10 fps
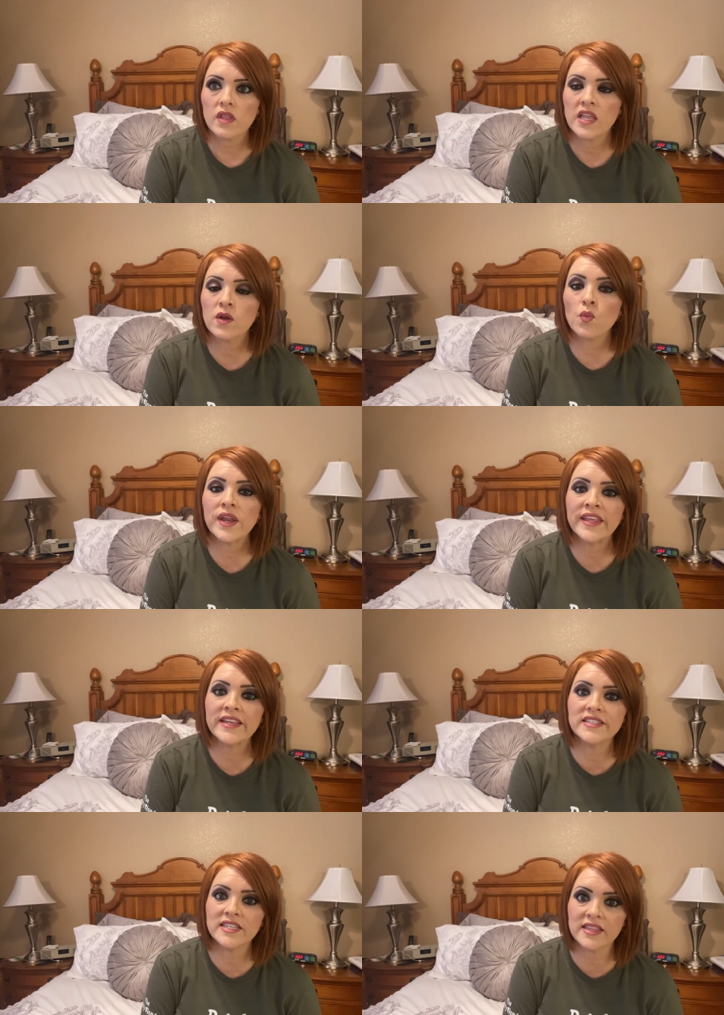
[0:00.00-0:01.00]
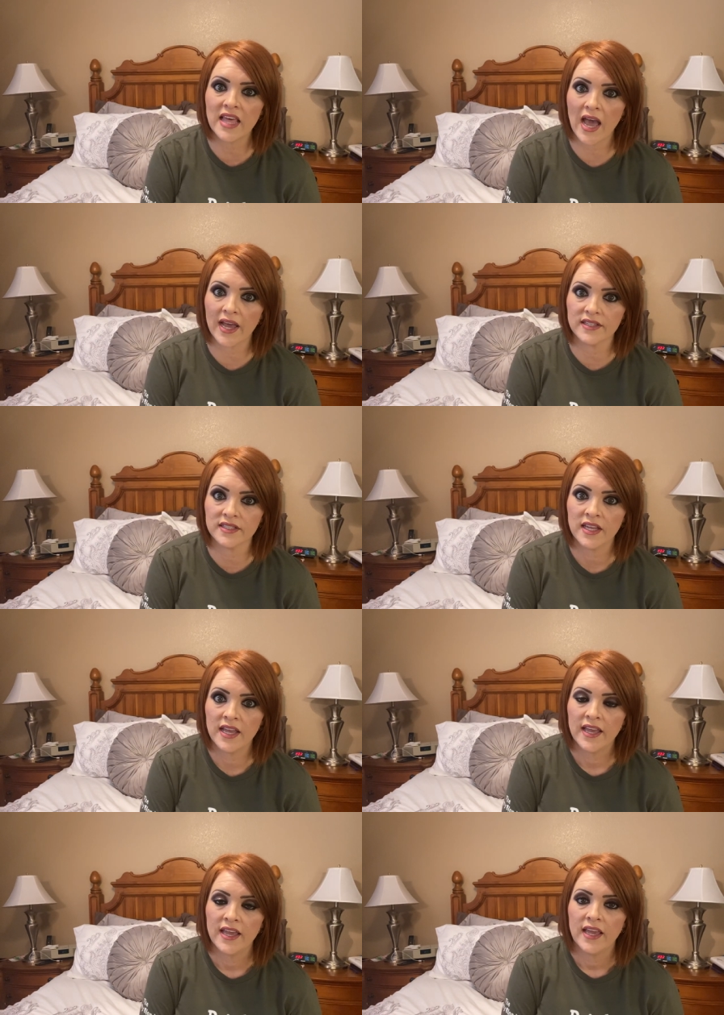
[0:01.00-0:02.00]
And when he did that,
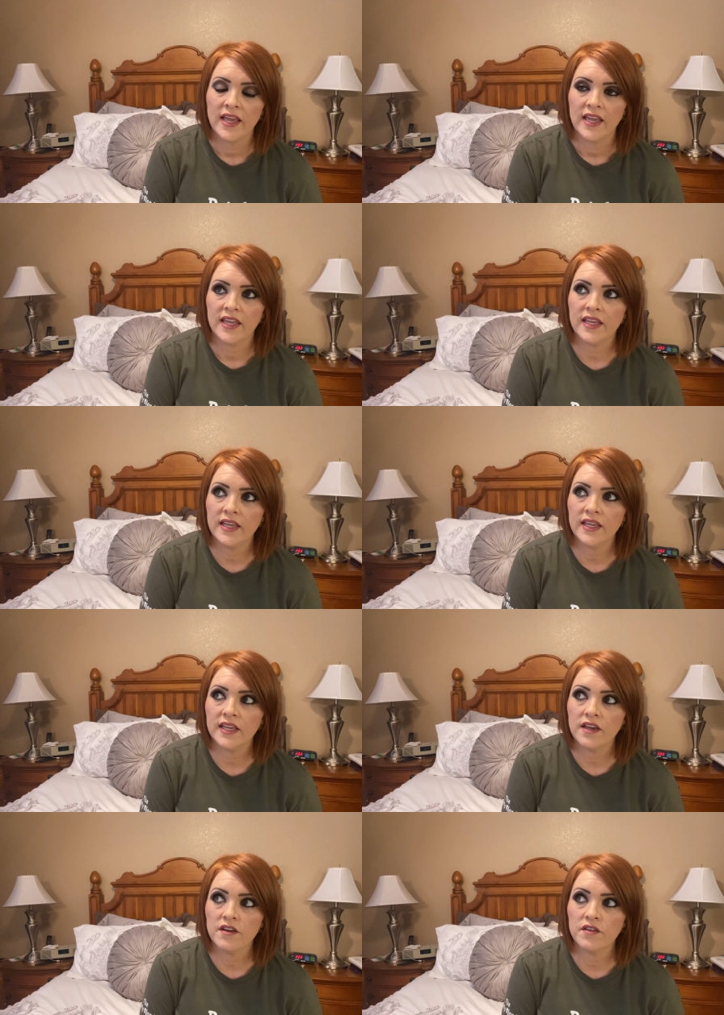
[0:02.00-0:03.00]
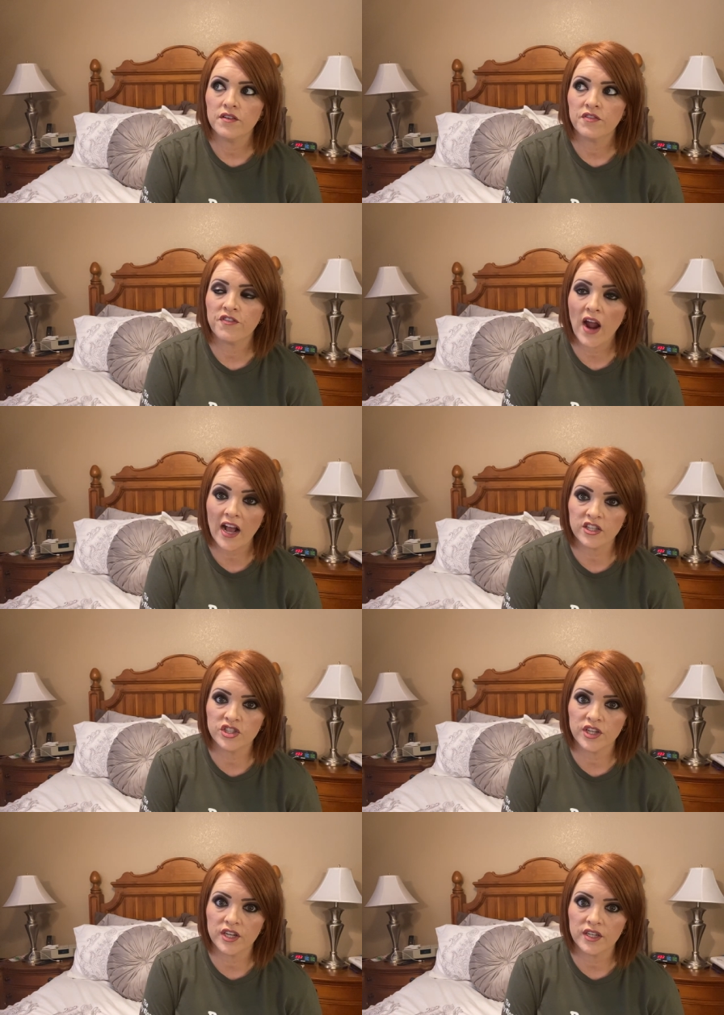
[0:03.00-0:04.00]
he
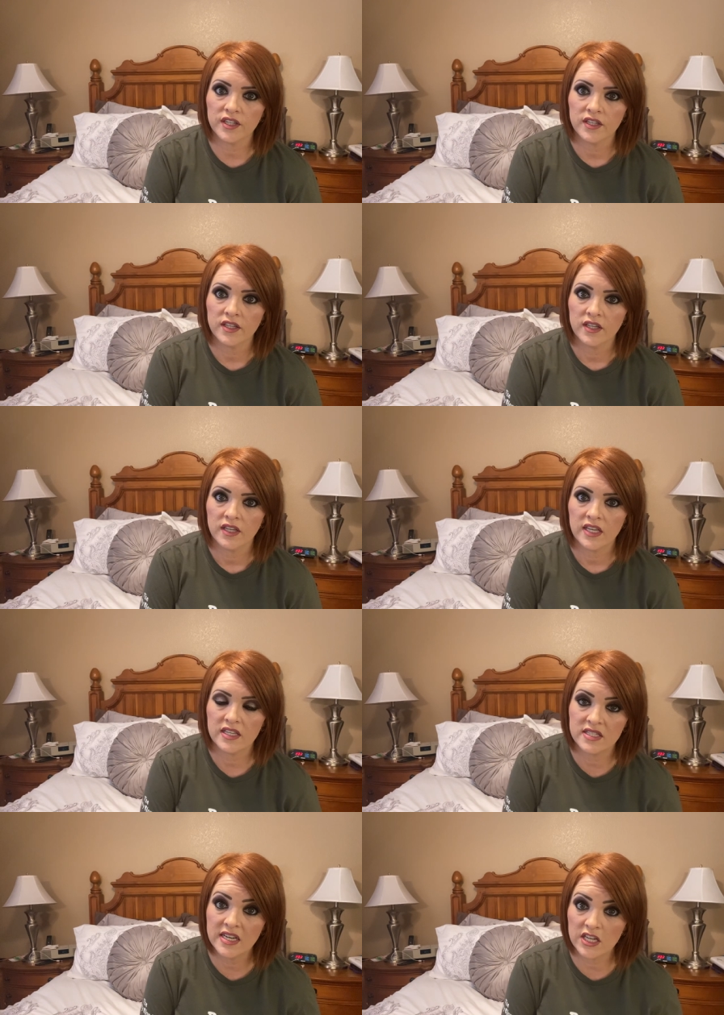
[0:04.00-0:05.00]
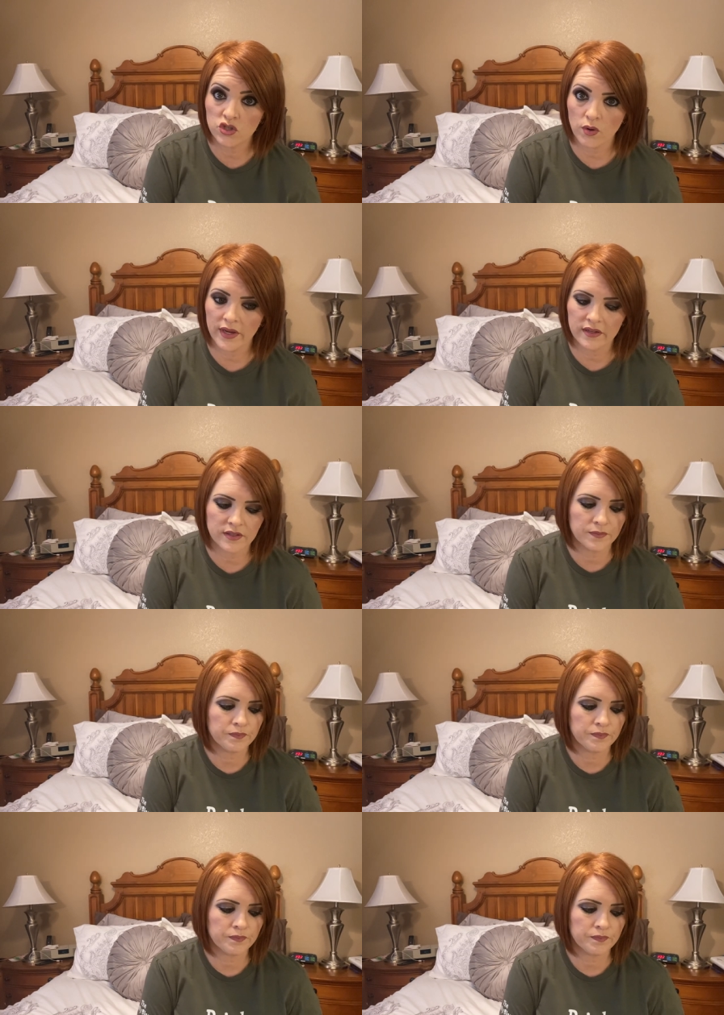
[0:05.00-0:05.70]
fractured his knee joint.